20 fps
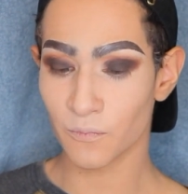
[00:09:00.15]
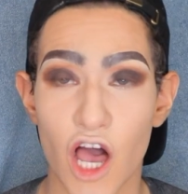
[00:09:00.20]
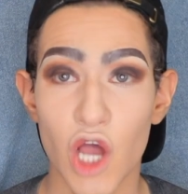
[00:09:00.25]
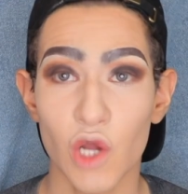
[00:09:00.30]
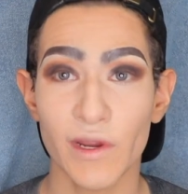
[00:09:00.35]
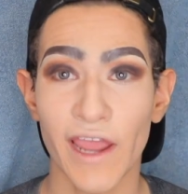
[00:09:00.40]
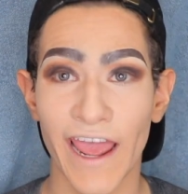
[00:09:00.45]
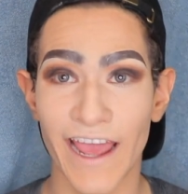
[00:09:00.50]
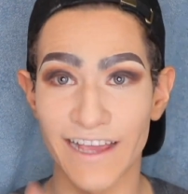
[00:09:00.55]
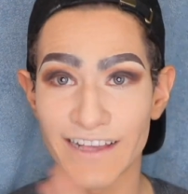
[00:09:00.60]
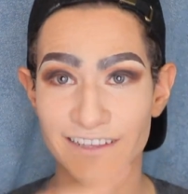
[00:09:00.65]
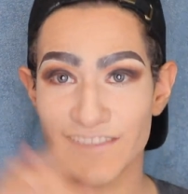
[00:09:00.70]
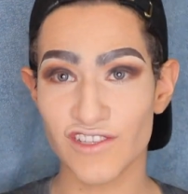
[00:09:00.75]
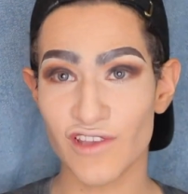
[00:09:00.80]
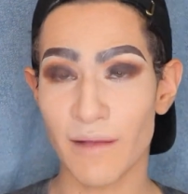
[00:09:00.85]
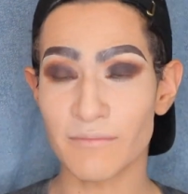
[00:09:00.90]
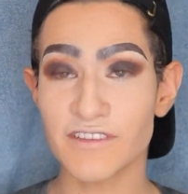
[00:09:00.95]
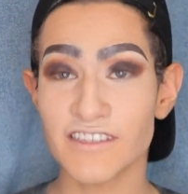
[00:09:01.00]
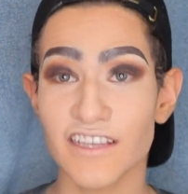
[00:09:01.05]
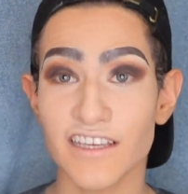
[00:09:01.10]
Okay,
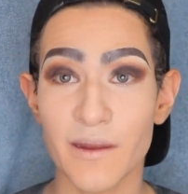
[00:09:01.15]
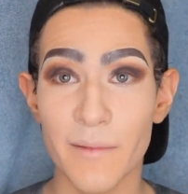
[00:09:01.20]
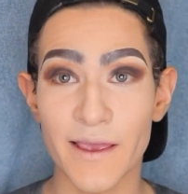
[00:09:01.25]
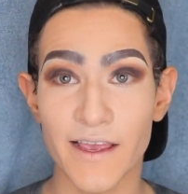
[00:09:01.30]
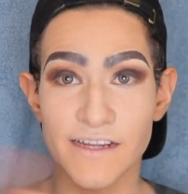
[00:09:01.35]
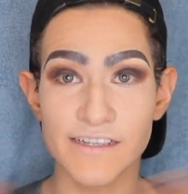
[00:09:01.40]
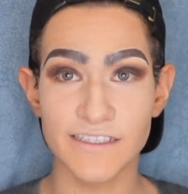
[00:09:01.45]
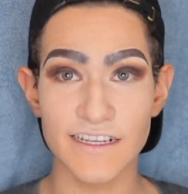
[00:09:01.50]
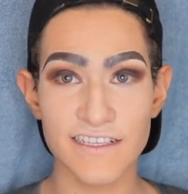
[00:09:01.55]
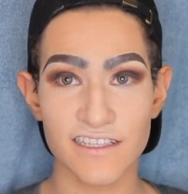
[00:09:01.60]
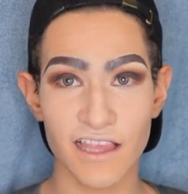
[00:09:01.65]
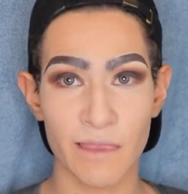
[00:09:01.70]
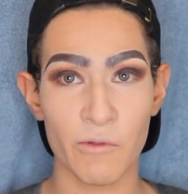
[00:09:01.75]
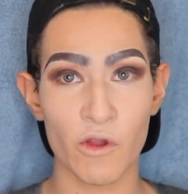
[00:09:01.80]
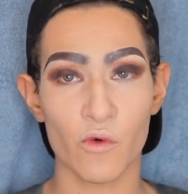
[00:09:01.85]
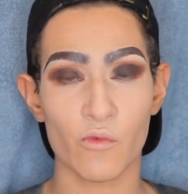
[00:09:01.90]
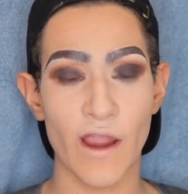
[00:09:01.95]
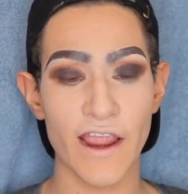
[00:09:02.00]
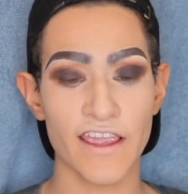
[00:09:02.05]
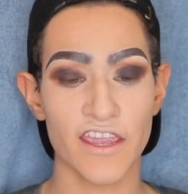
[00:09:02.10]
so I'm just gonna make a
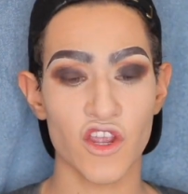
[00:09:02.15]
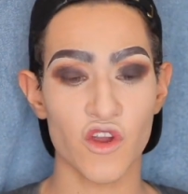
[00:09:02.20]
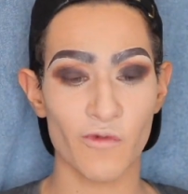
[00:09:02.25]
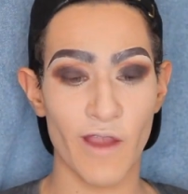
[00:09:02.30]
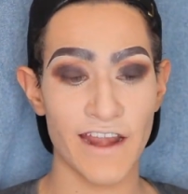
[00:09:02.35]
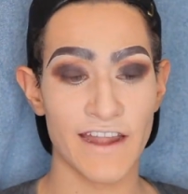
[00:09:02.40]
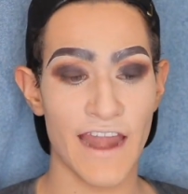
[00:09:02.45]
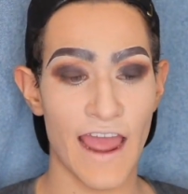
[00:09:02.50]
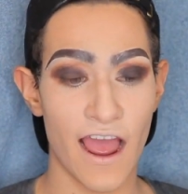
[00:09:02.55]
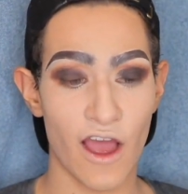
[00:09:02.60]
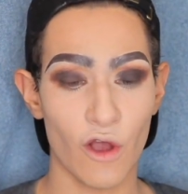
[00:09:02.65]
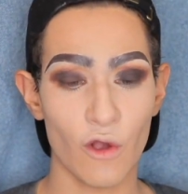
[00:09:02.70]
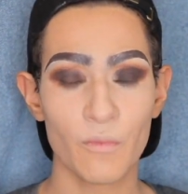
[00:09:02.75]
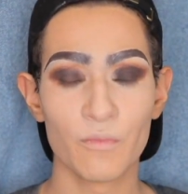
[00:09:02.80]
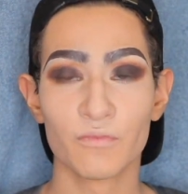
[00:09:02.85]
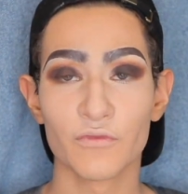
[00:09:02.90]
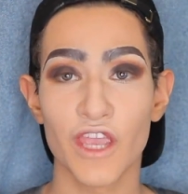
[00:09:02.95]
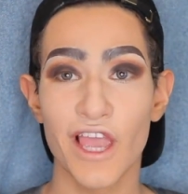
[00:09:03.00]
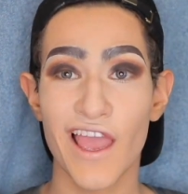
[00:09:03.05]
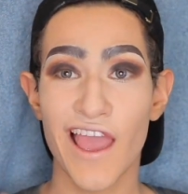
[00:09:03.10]
disclaimer right here, right
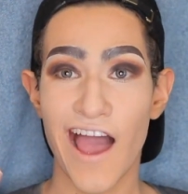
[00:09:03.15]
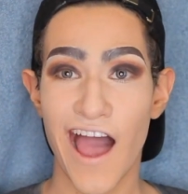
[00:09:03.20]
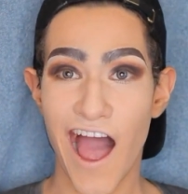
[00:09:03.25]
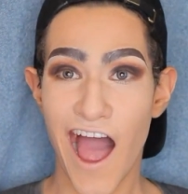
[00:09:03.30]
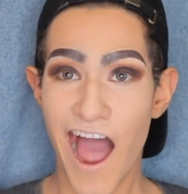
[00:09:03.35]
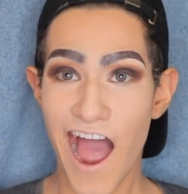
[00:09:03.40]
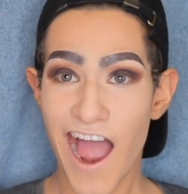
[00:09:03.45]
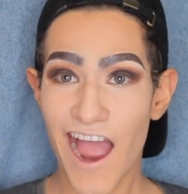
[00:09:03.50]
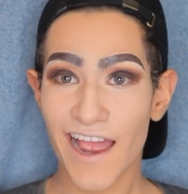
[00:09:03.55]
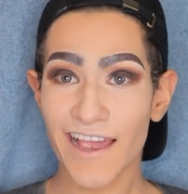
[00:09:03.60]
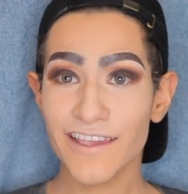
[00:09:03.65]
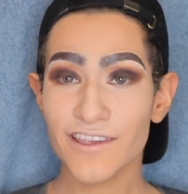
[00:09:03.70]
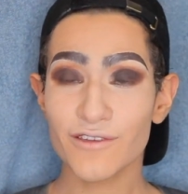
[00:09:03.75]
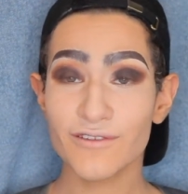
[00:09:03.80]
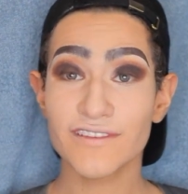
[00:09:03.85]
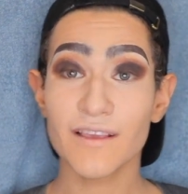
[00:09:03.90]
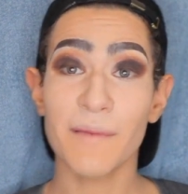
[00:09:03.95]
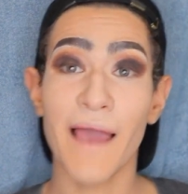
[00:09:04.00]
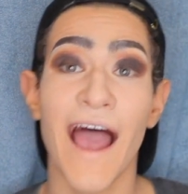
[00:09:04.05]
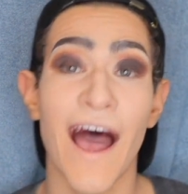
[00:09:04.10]
now. I
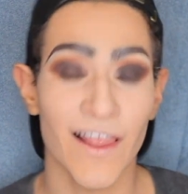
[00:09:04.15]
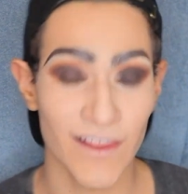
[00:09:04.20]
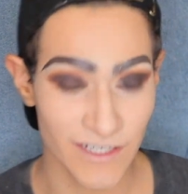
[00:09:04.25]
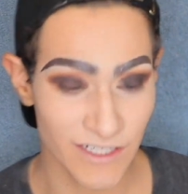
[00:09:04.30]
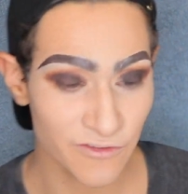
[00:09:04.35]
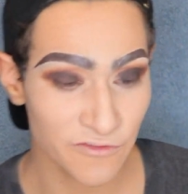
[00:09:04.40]
use a palette